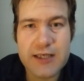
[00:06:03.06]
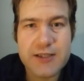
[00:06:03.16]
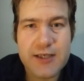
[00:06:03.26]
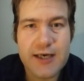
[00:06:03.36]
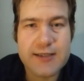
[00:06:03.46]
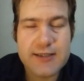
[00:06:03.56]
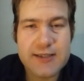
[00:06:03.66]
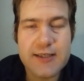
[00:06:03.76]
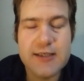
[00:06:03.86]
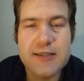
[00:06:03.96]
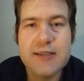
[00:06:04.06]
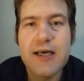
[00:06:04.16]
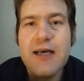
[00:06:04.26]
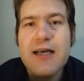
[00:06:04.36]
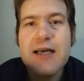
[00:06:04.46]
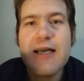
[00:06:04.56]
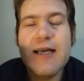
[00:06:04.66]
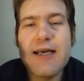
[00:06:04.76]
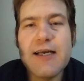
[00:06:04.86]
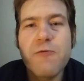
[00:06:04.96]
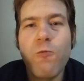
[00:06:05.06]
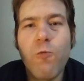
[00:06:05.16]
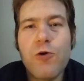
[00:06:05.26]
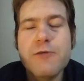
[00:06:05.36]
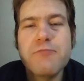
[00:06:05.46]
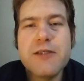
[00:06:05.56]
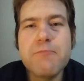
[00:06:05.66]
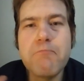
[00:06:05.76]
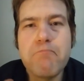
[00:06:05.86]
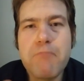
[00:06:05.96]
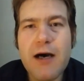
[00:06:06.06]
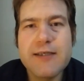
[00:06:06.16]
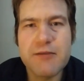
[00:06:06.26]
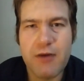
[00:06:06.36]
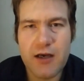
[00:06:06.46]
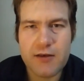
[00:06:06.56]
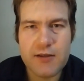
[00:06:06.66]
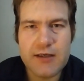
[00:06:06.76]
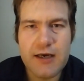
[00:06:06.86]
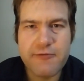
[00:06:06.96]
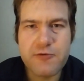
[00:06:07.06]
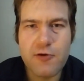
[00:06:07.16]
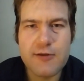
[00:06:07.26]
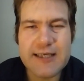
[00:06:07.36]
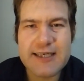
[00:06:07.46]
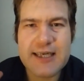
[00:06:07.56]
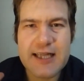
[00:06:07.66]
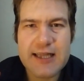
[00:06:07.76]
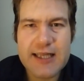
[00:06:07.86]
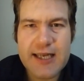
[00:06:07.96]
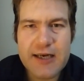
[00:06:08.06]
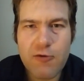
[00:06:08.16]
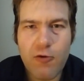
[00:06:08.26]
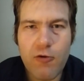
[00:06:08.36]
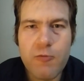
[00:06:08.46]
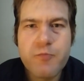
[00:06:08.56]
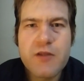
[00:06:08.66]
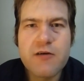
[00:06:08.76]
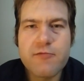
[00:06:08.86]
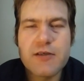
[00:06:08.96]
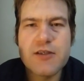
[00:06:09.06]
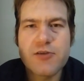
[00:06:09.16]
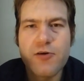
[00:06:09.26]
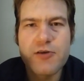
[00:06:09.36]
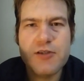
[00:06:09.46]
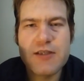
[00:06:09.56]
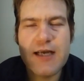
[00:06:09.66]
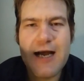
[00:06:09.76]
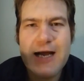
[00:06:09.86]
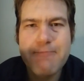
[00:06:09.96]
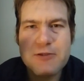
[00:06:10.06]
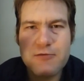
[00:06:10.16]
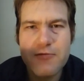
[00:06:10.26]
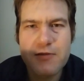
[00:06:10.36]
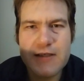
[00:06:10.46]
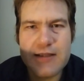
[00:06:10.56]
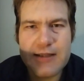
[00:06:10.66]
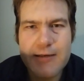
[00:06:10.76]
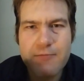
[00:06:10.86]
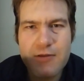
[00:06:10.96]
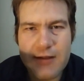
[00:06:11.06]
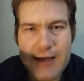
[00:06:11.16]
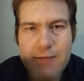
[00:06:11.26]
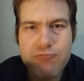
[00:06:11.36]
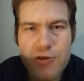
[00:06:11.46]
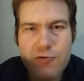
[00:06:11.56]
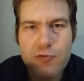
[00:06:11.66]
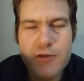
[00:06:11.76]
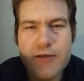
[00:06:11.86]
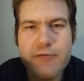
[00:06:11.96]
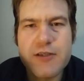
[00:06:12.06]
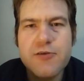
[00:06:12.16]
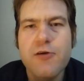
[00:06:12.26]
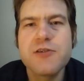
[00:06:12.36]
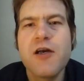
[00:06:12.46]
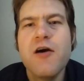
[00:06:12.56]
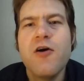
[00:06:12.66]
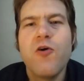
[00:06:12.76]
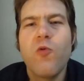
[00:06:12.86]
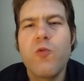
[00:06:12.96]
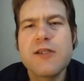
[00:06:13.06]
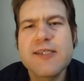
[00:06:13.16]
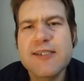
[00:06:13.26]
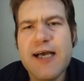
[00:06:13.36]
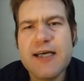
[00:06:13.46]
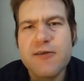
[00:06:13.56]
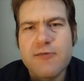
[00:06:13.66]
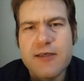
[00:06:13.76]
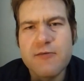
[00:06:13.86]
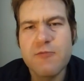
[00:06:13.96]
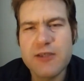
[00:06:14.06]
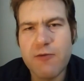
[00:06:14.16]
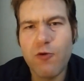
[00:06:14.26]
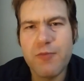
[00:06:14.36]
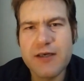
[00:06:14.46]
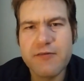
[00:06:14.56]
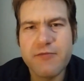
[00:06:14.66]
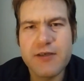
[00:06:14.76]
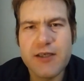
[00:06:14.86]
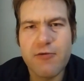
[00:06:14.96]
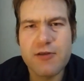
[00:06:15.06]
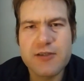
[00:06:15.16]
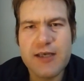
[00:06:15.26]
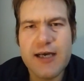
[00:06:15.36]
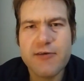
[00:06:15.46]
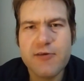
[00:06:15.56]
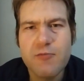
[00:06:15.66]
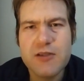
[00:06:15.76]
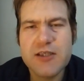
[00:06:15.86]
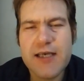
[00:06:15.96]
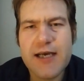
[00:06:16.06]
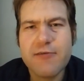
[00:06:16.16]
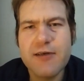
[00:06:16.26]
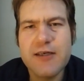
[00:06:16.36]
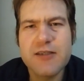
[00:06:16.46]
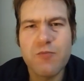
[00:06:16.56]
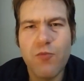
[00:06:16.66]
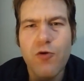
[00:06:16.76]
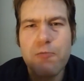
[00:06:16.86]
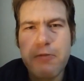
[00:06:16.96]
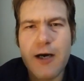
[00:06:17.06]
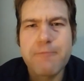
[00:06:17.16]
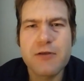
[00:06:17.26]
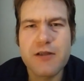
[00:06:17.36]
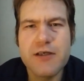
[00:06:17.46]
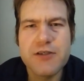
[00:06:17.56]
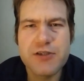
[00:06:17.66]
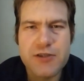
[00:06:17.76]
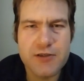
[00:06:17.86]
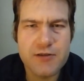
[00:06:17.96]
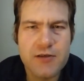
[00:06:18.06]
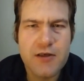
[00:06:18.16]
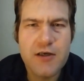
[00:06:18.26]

that genetic disease, it would be mind-boggling after all the clinical research, the absolutely lab laboratory research. With saccharin, which I will make a video on saccharin, with saccharin it's more population